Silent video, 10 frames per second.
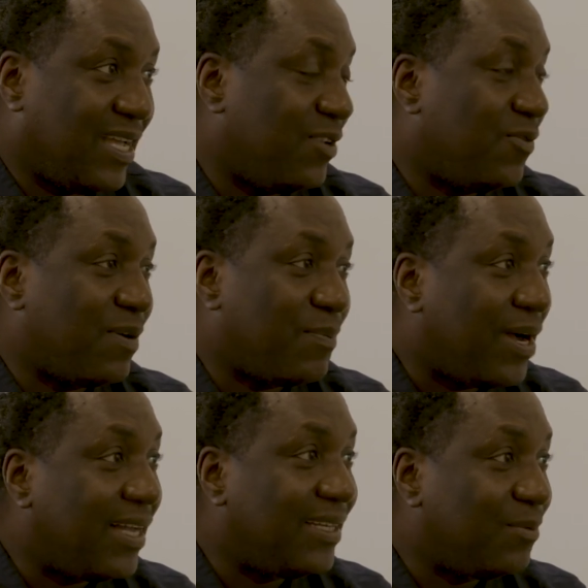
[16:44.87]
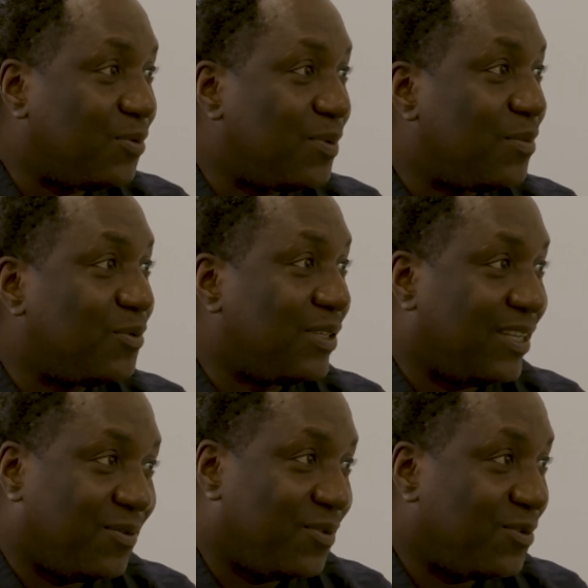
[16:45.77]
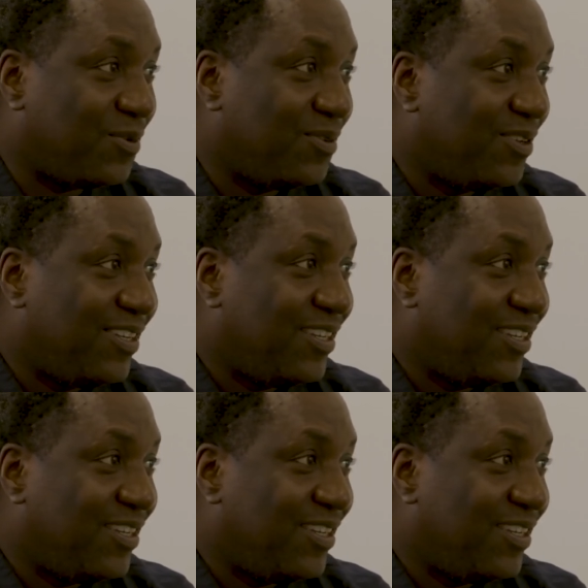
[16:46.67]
and you've empowered them to be able to give you